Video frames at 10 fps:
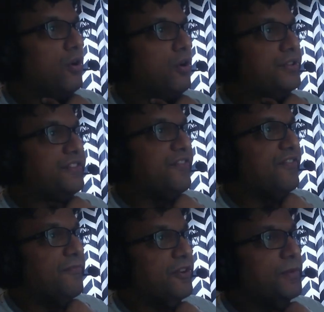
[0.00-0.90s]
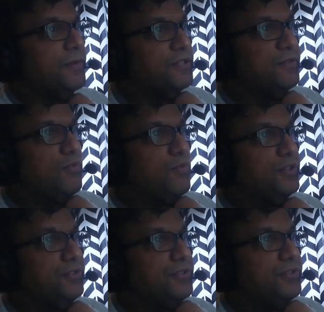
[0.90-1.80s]
only very much
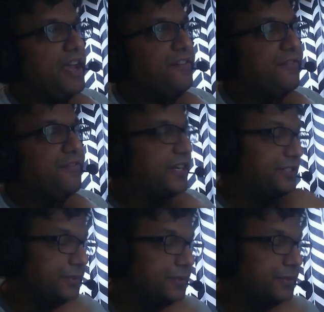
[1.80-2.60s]
bewildered and afraid.